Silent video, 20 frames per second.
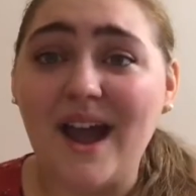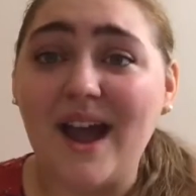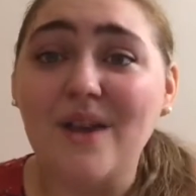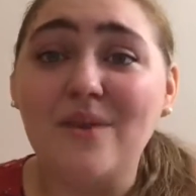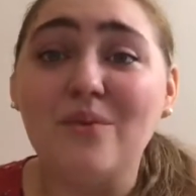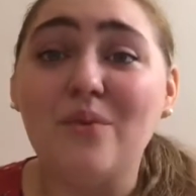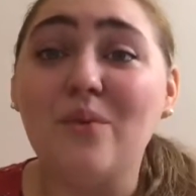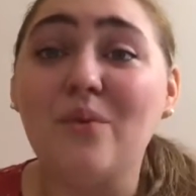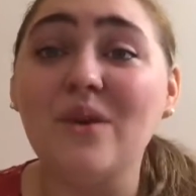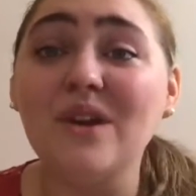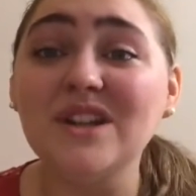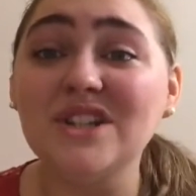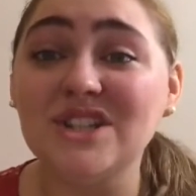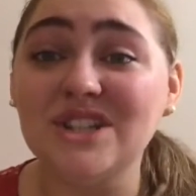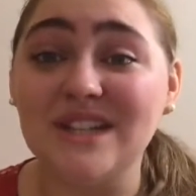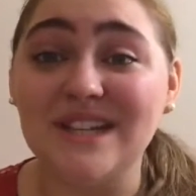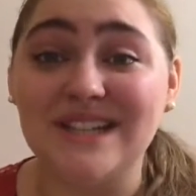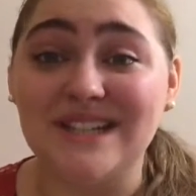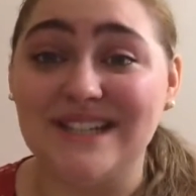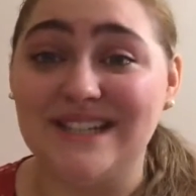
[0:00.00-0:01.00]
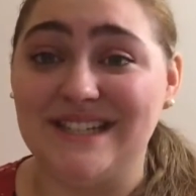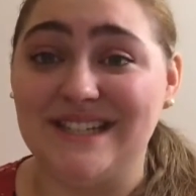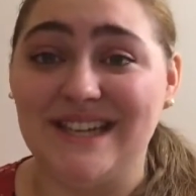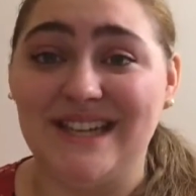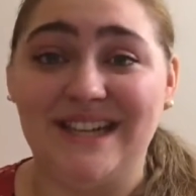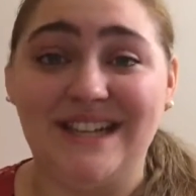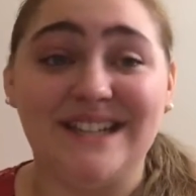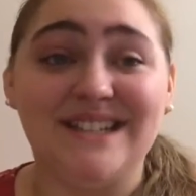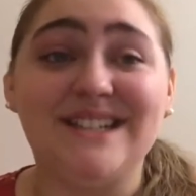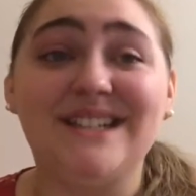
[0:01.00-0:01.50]
It's gonna
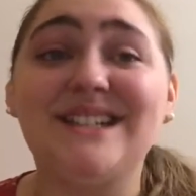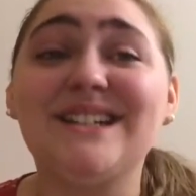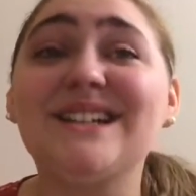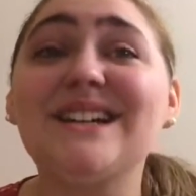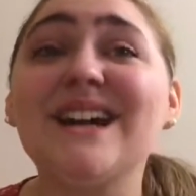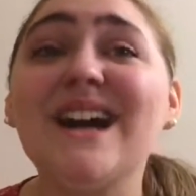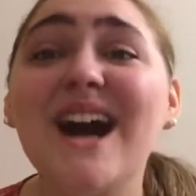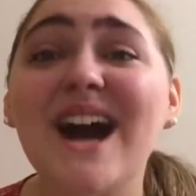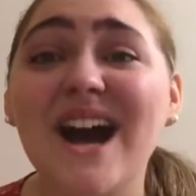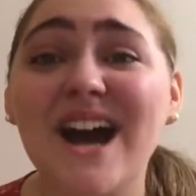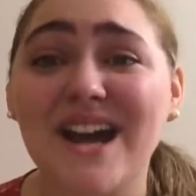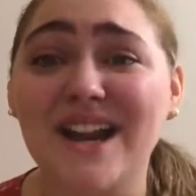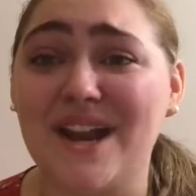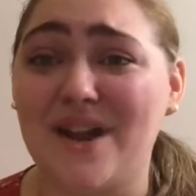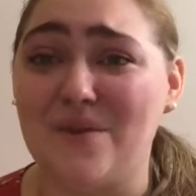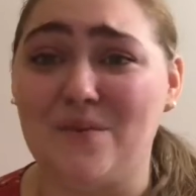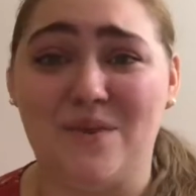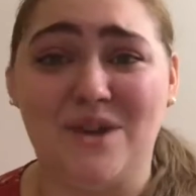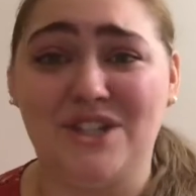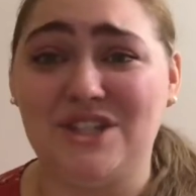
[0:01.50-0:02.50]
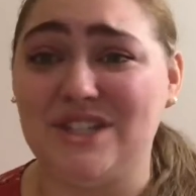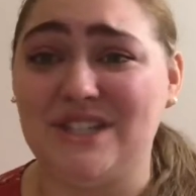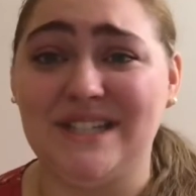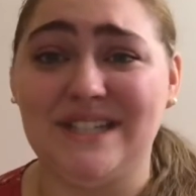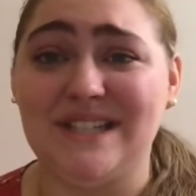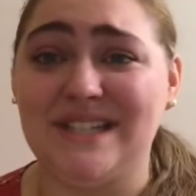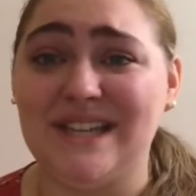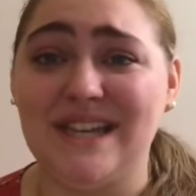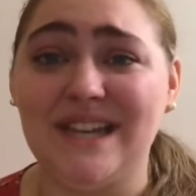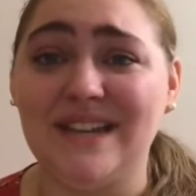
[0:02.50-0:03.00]
hurt for a bit of
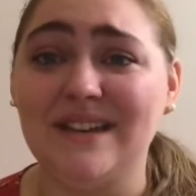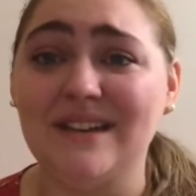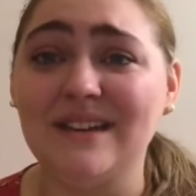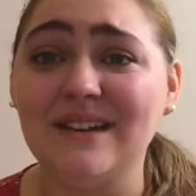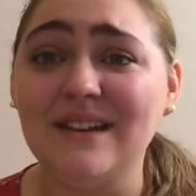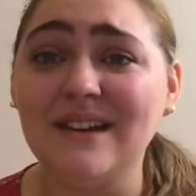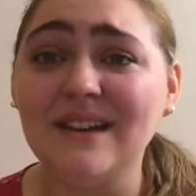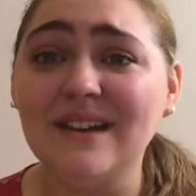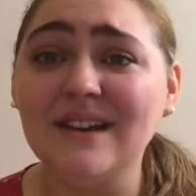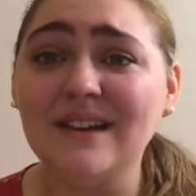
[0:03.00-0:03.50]
time.